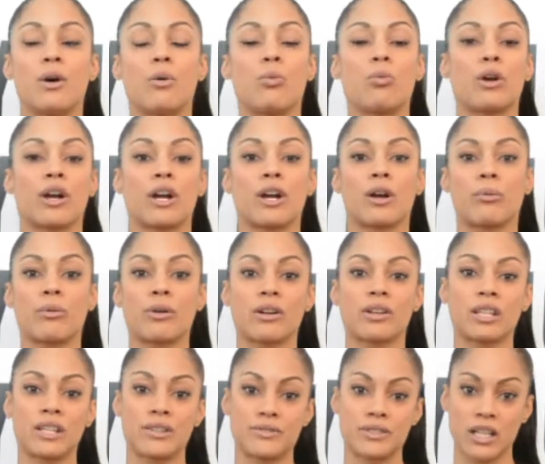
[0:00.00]
where we're
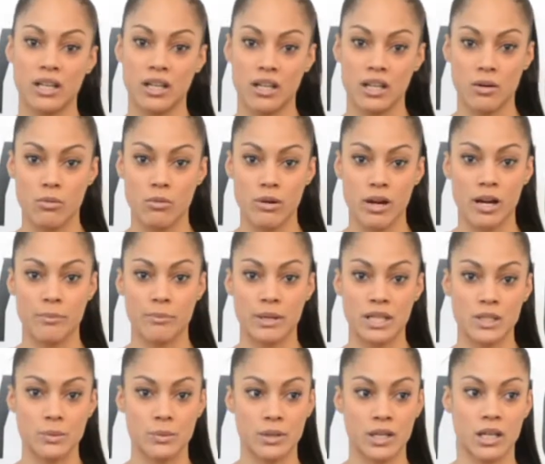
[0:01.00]
lifting anywhere
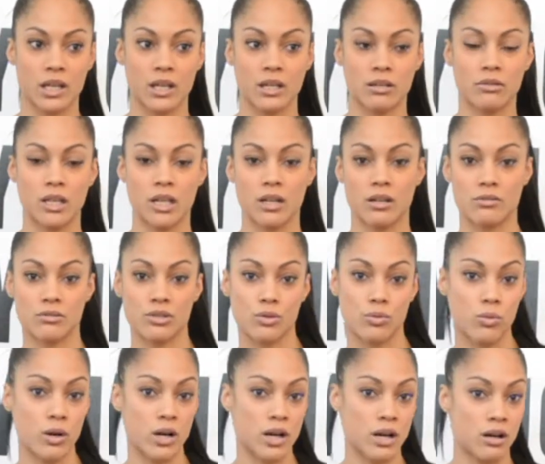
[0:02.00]
between
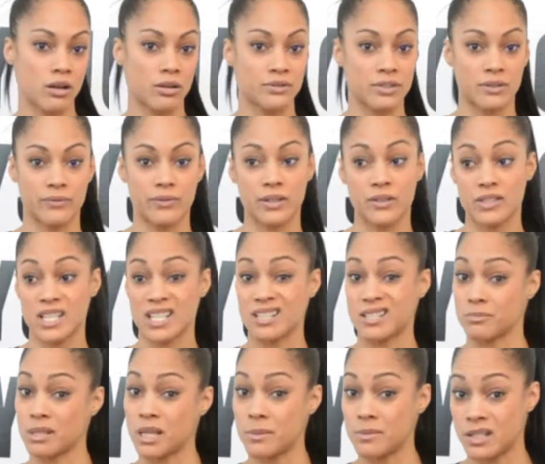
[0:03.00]
12 to 15,
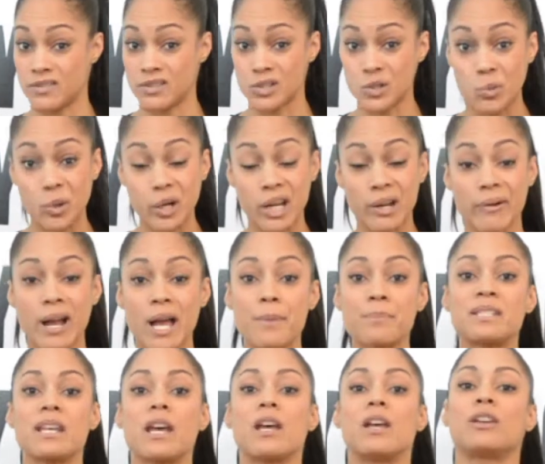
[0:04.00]
sometimes even 20
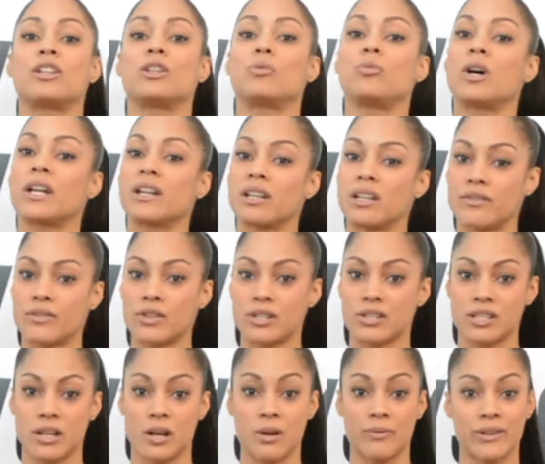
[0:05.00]
reps, you want to give
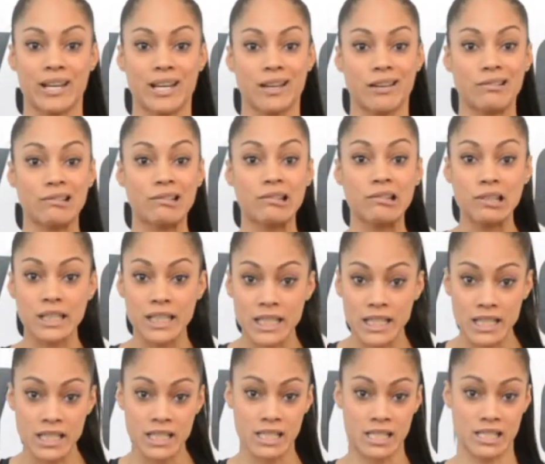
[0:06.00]
yourself at
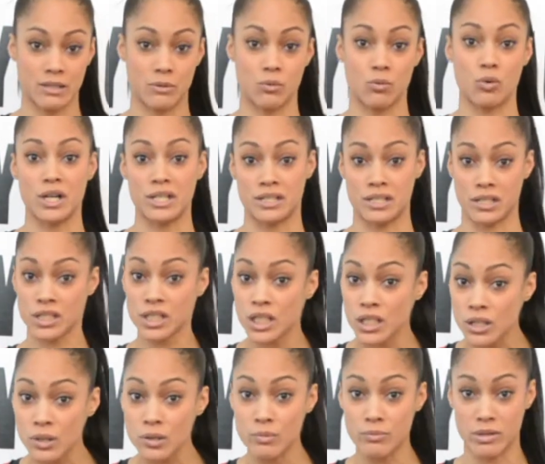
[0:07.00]
least 1 to
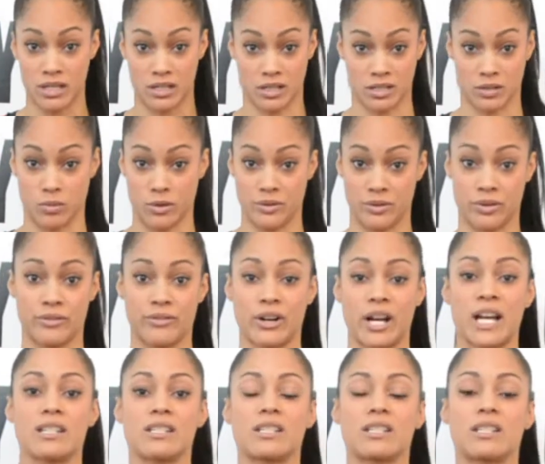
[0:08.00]
2 minutes worth of
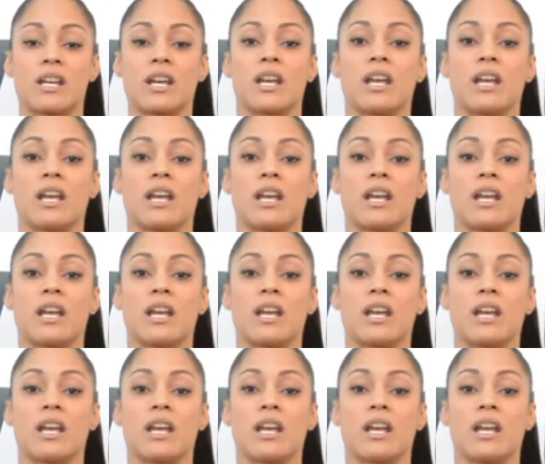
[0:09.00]
rest.